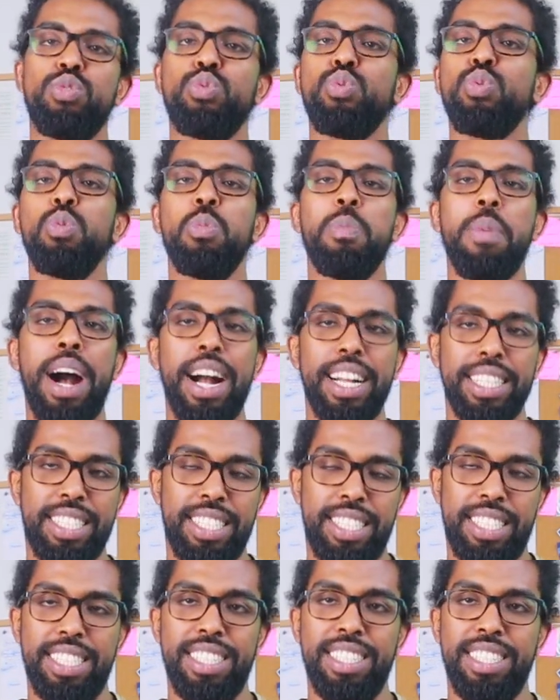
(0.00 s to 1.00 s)
too
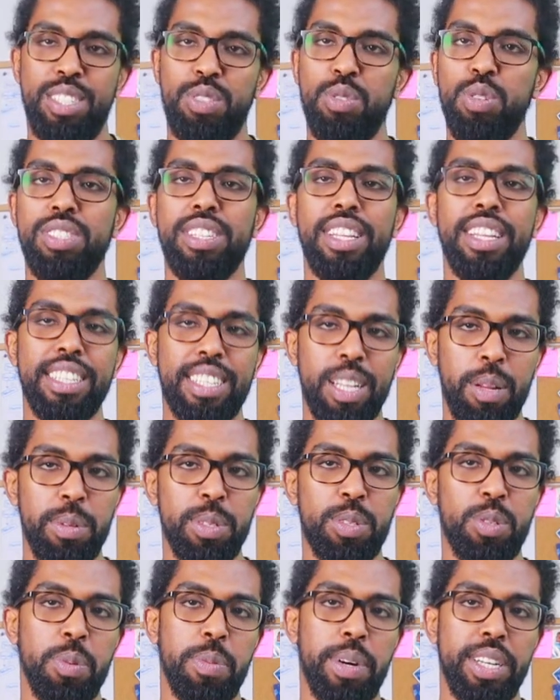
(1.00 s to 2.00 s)
much. It was a little
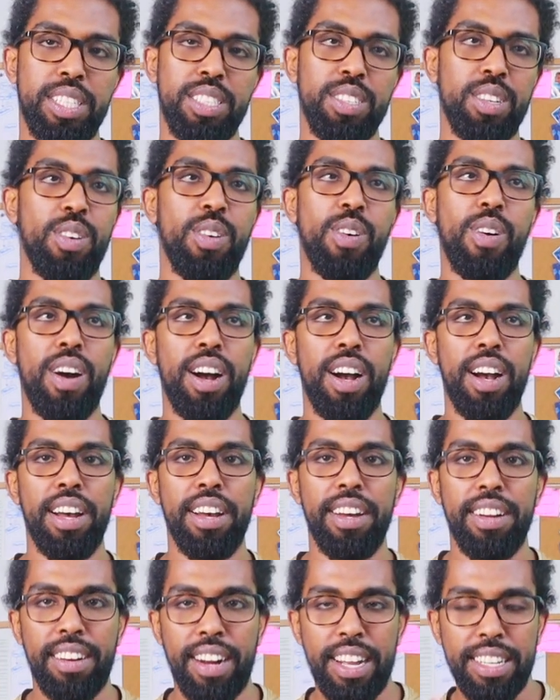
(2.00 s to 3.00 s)
bit too much. So
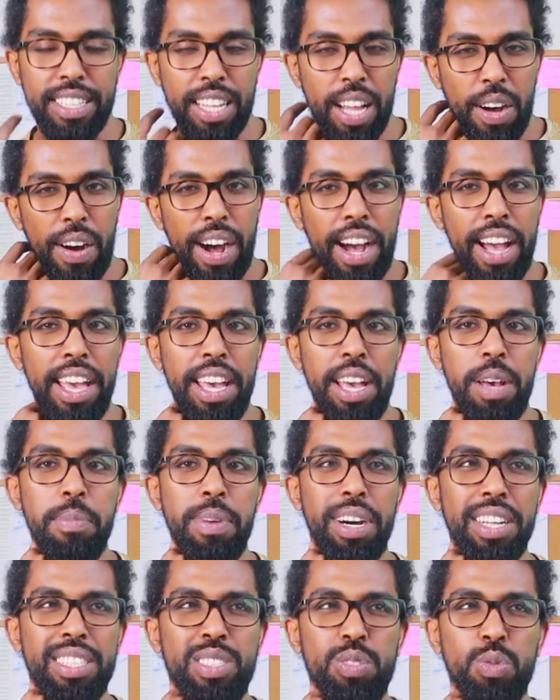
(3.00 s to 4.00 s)
right now I
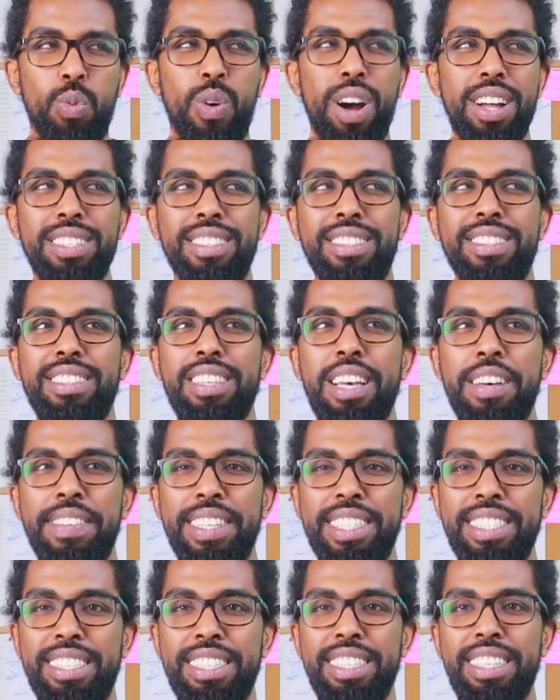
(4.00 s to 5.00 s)
am at
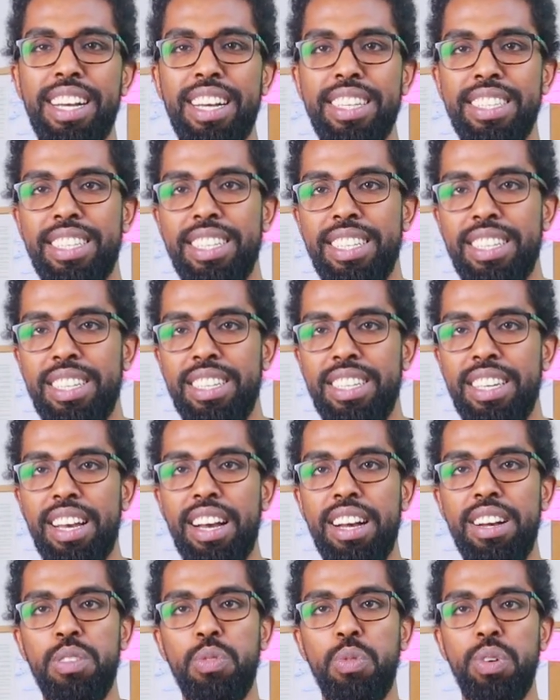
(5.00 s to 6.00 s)
170, I think.
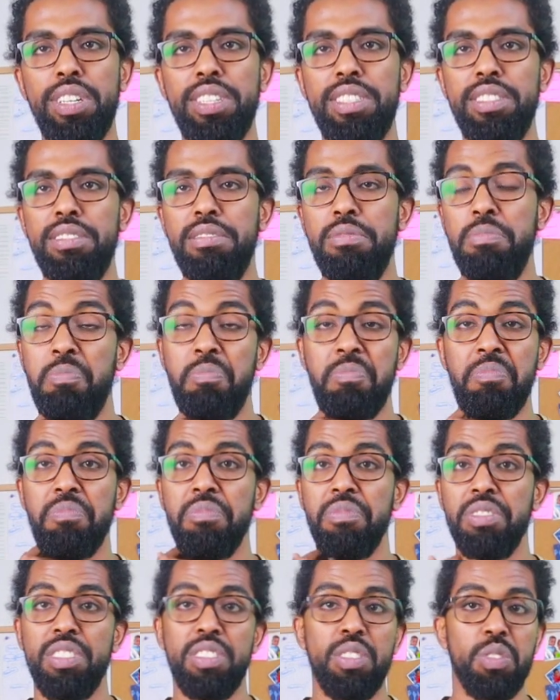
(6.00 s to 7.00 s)
Yeah, one
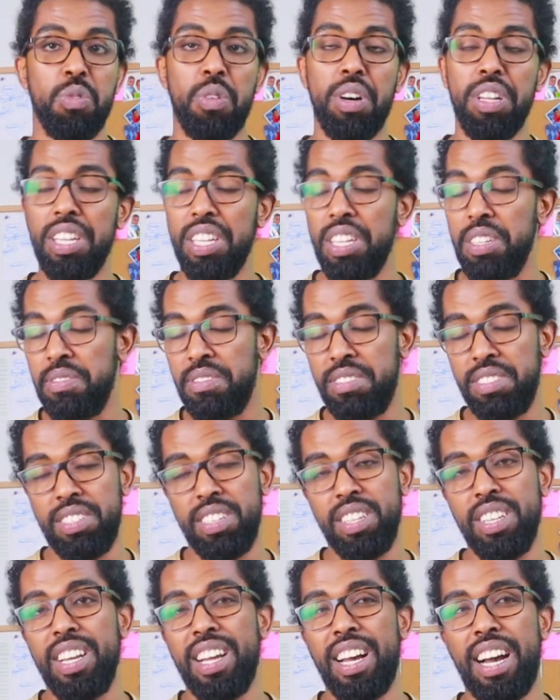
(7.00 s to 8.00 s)
lift.
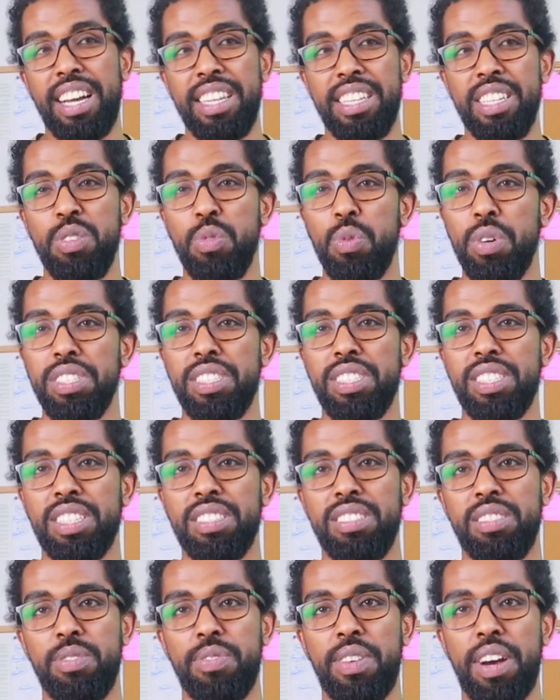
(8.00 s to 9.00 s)
I did
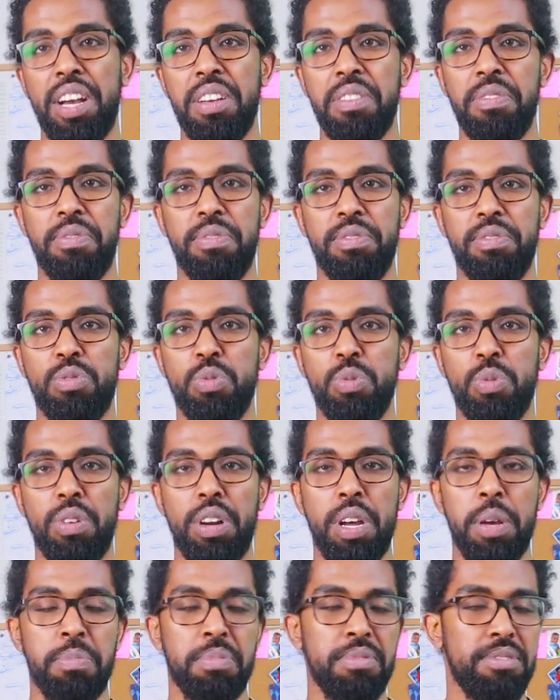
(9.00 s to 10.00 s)
165, two
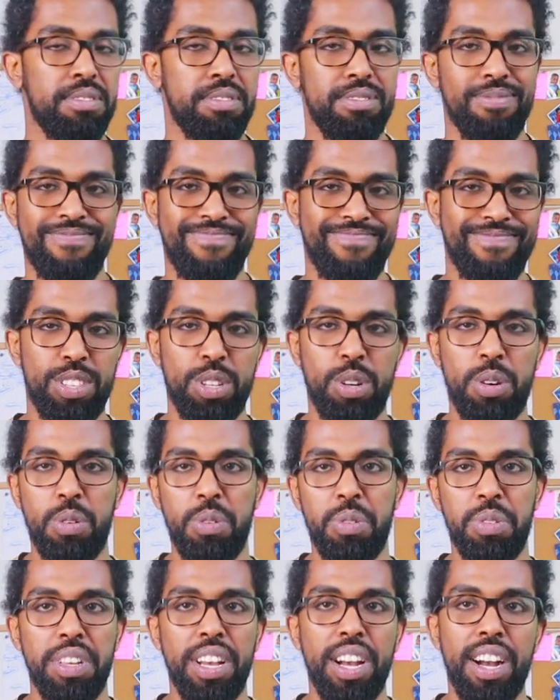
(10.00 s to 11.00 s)
reps.
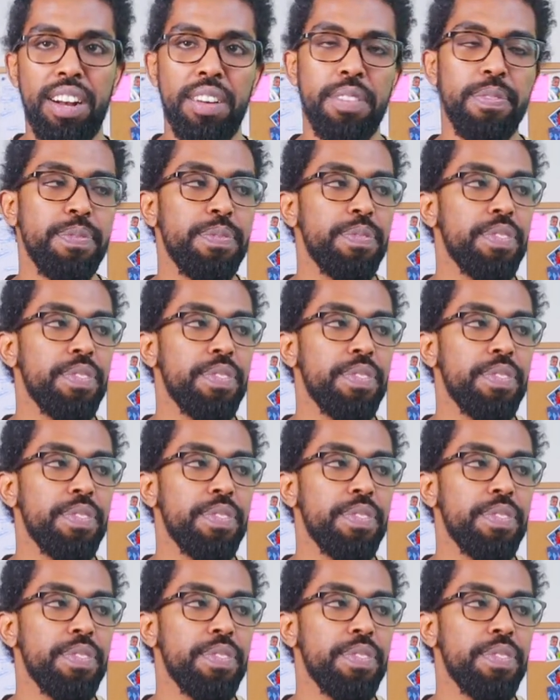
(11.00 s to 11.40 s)
So yeah,